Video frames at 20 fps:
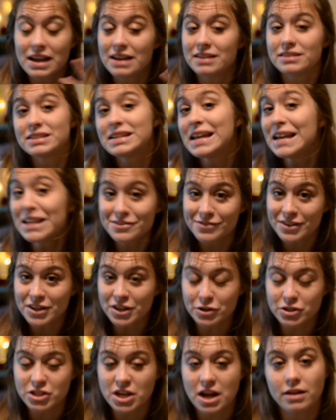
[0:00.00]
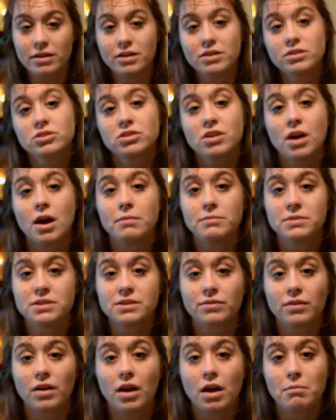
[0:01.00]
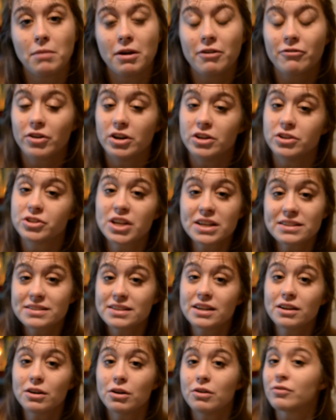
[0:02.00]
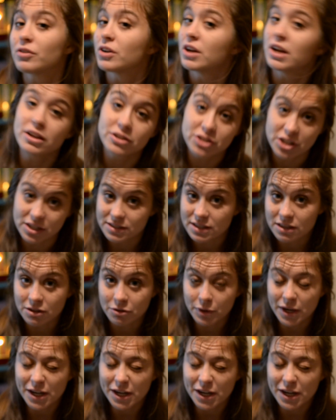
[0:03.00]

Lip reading: And today's video challenge comes from my friend Jessie over at Jessie the